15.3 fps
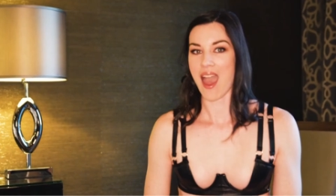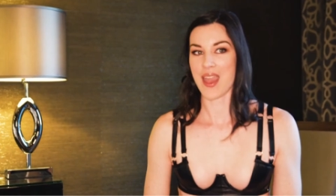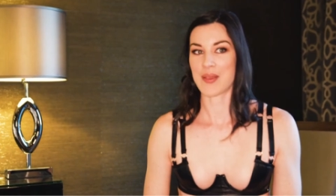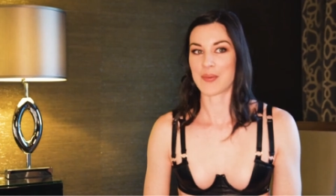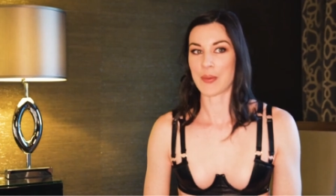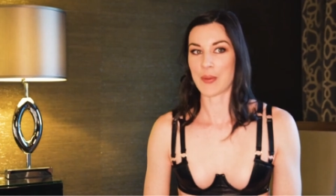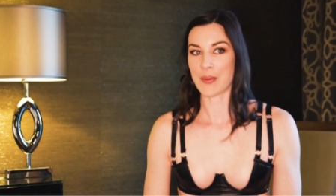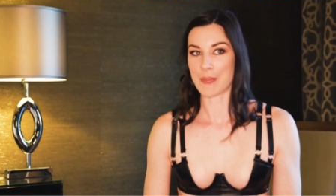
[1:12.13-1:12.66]

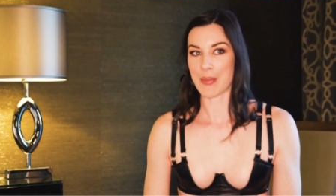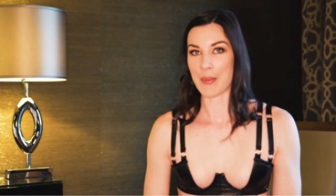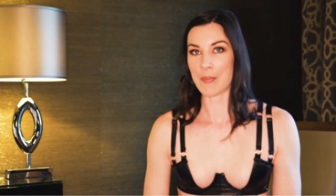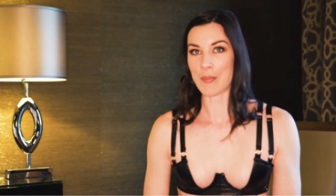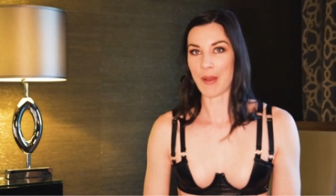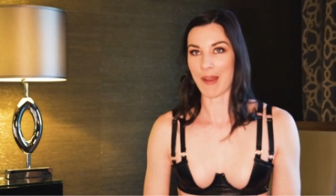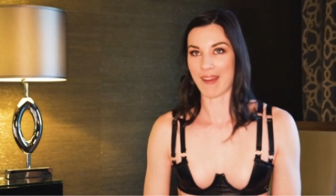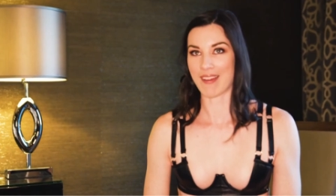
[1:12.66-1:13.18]
I wrote a
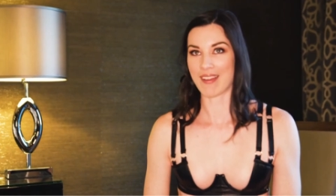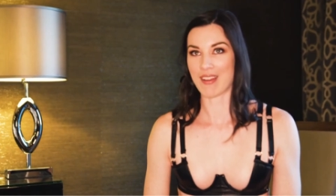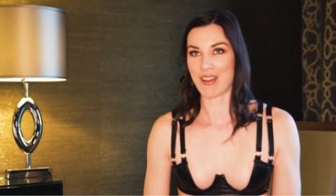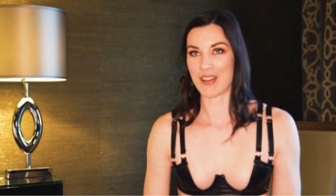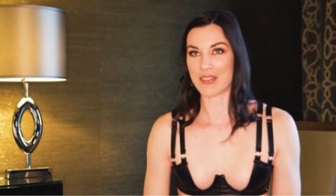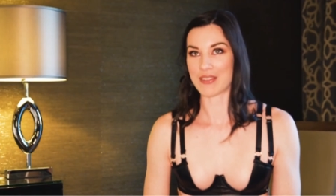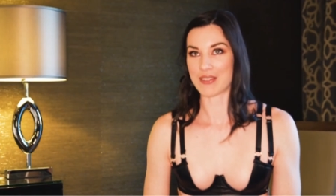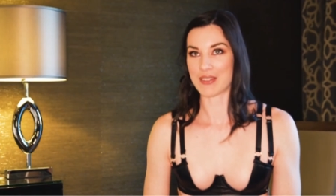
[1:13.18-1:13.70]
memoir
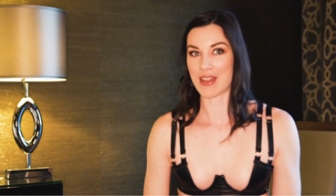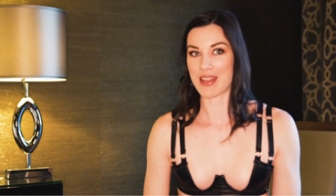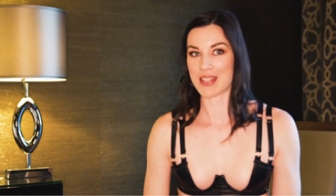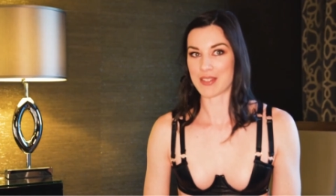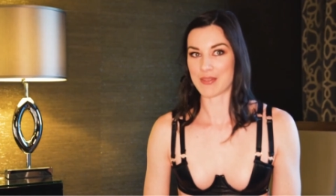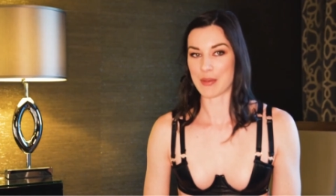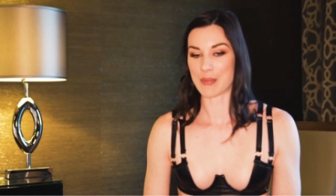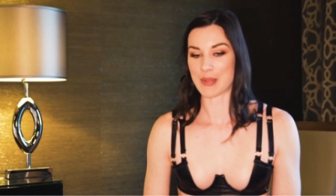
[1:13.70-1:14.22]
called
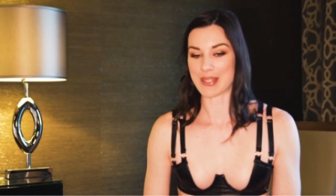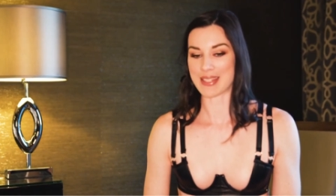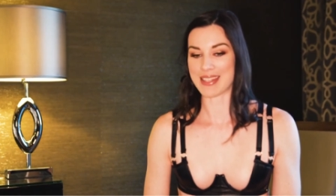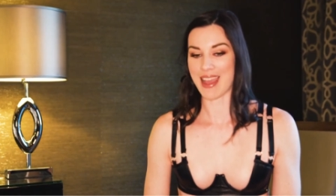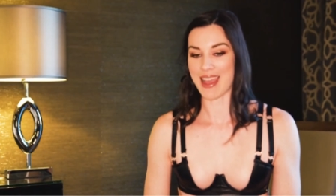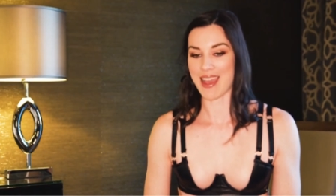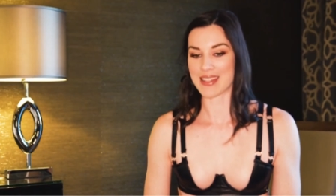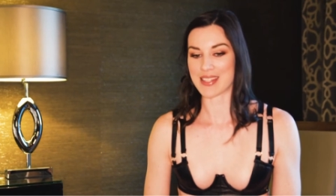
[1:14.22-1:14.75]
Philosophy
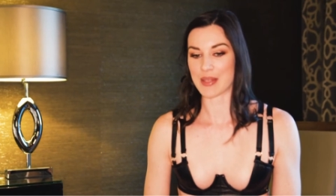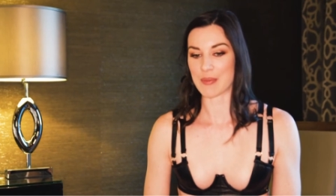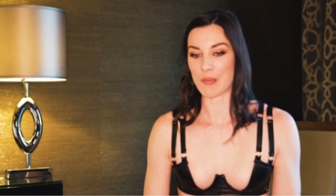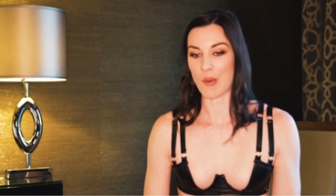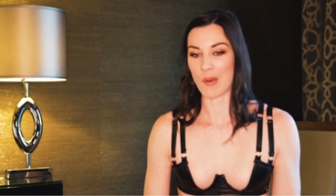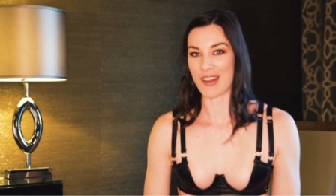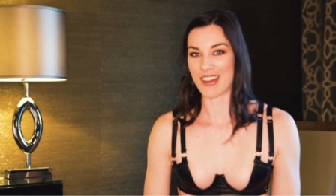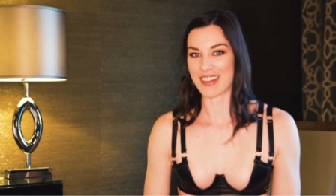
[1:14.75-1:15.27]
Pussycats and
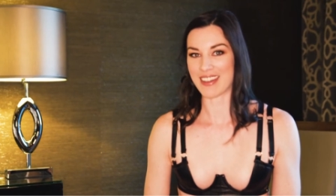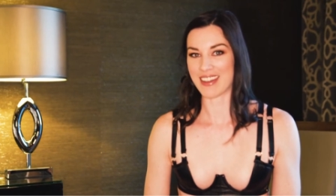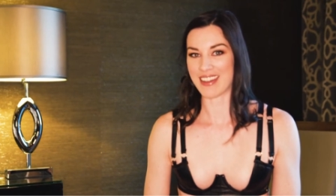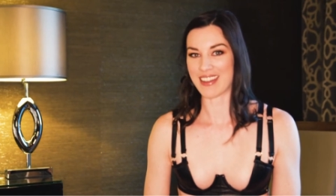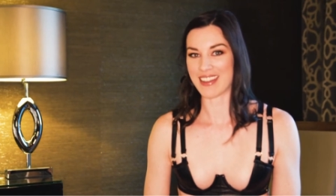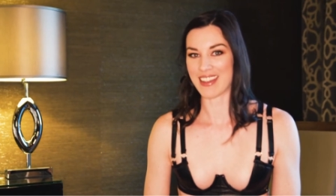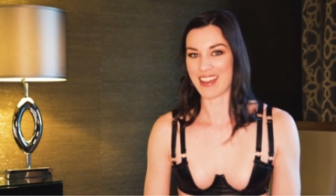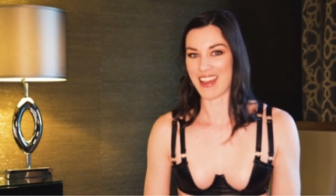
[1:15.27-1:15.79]
Porn.
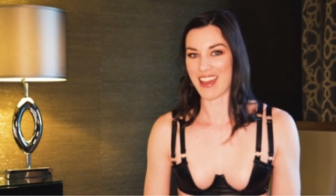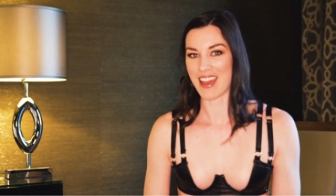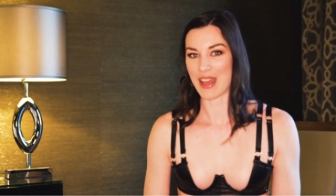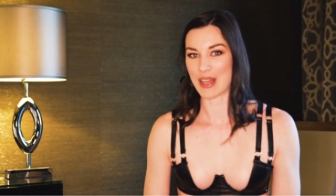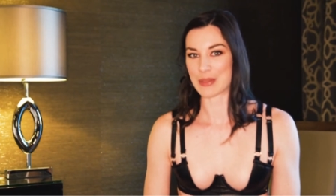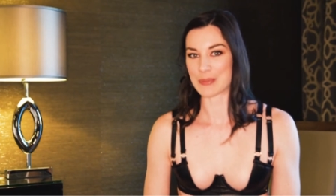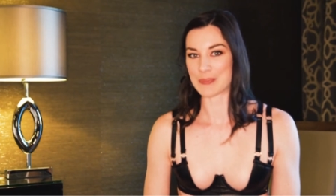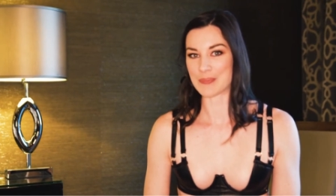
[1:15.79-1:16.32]

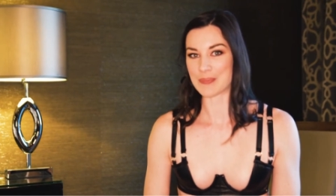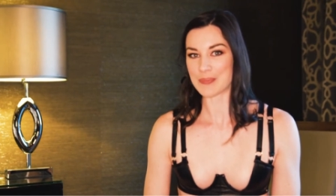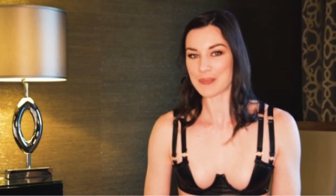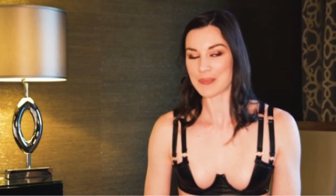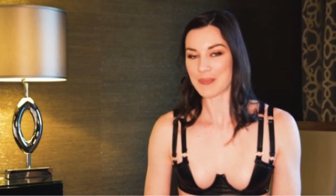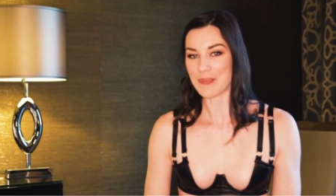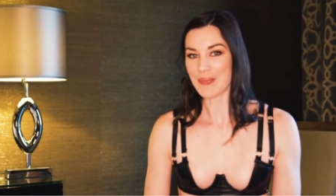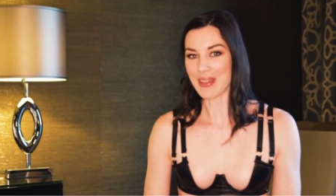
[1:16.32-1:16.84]
Um,
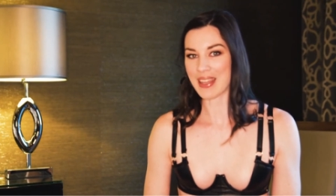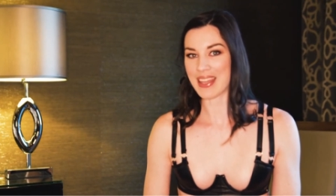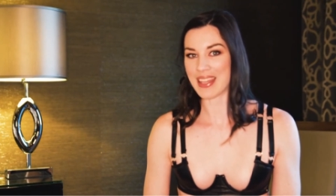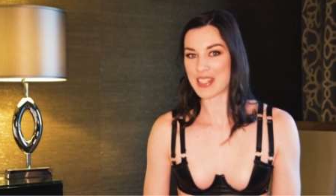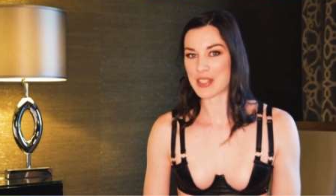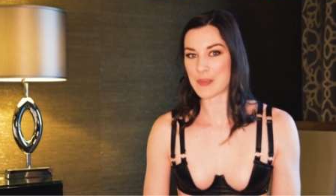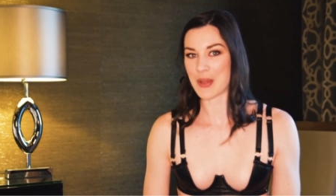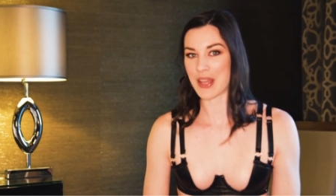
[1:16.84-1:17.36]

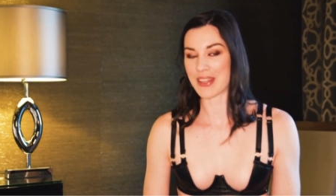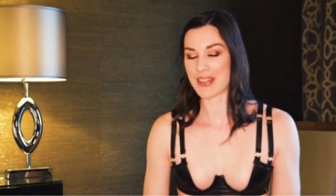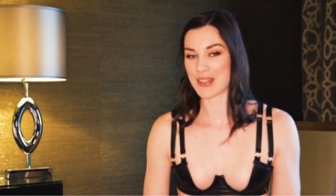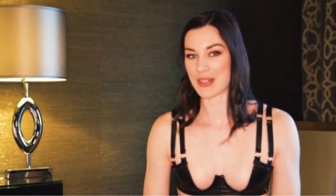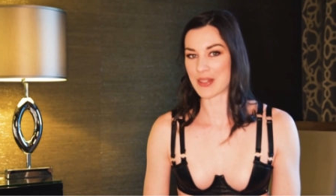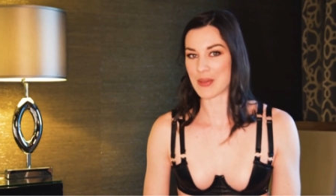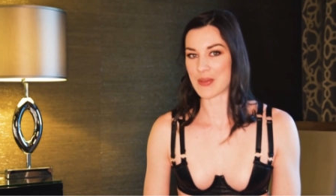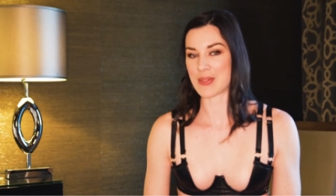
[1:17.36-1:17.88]
it's probably
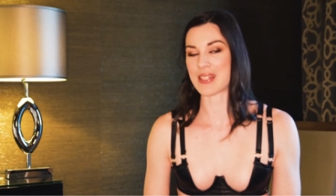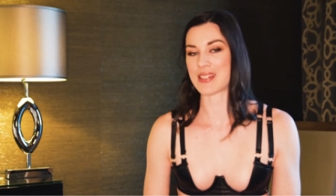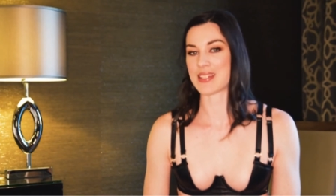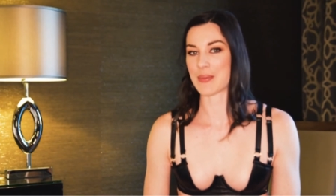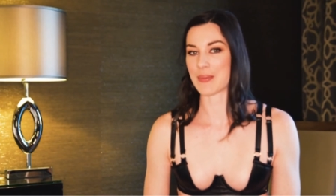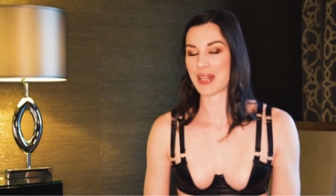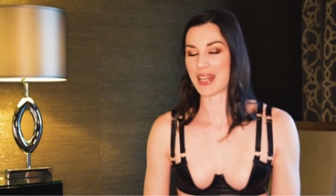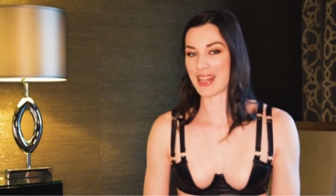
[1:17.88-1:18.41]
the closest
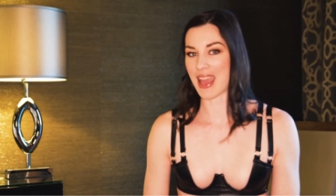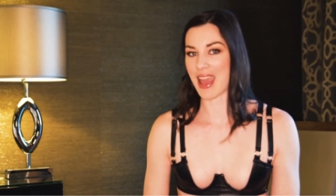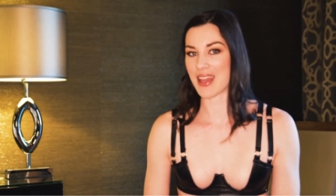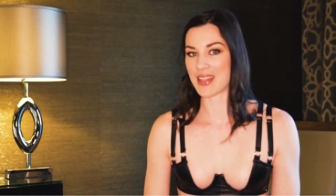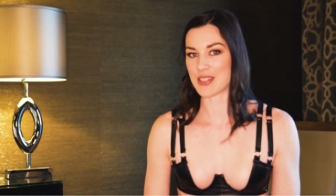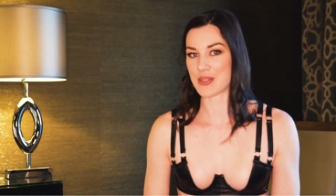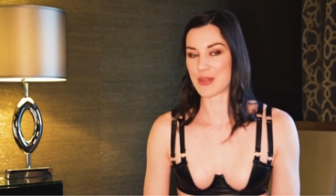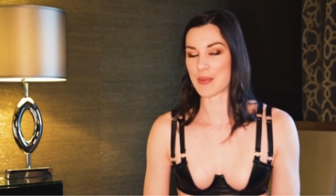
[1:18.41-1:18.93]
I'm going to get
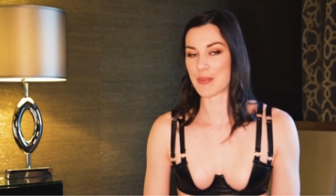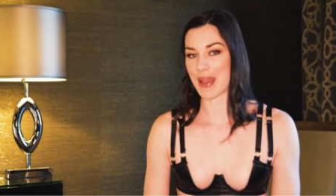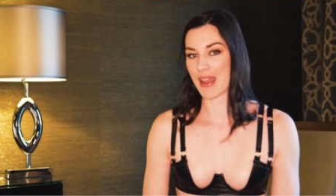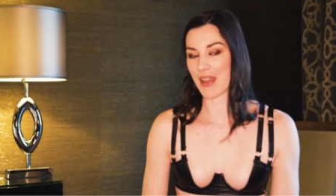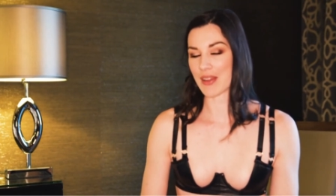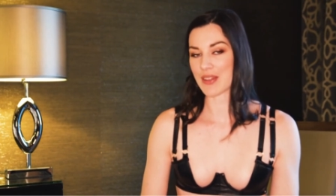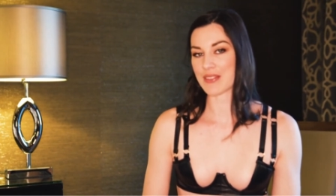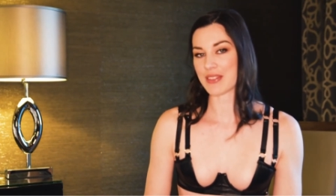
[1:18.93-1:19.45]
to a
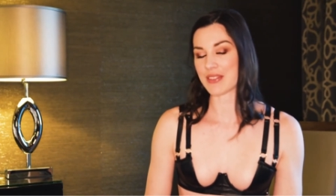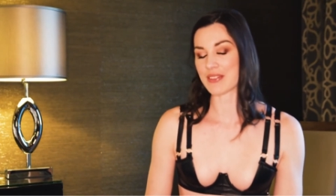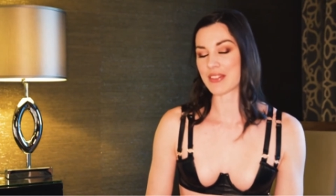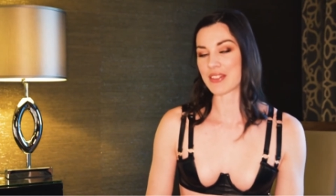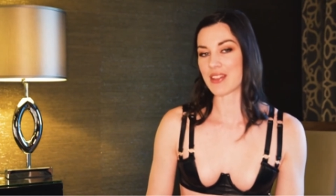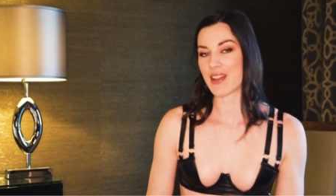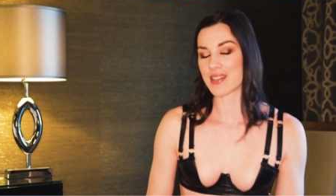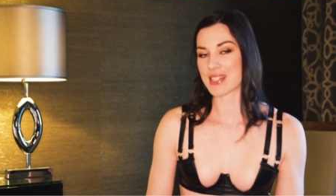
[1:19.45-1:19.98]
biography
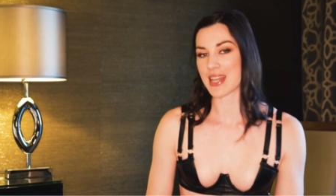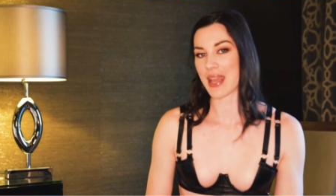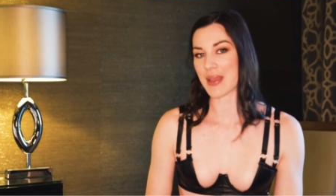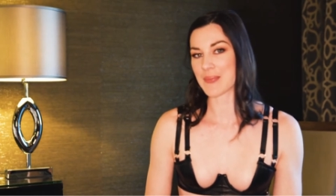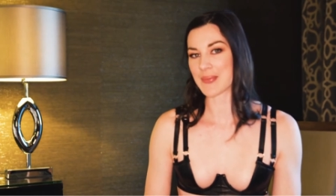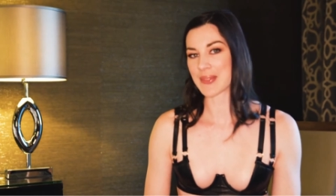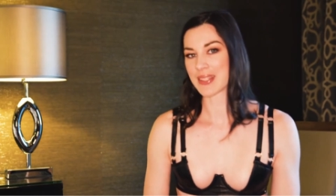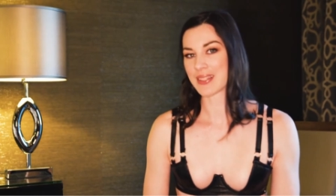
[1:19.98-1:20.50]
for a long
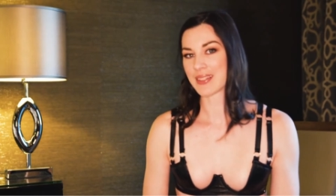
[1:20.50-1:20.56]
time.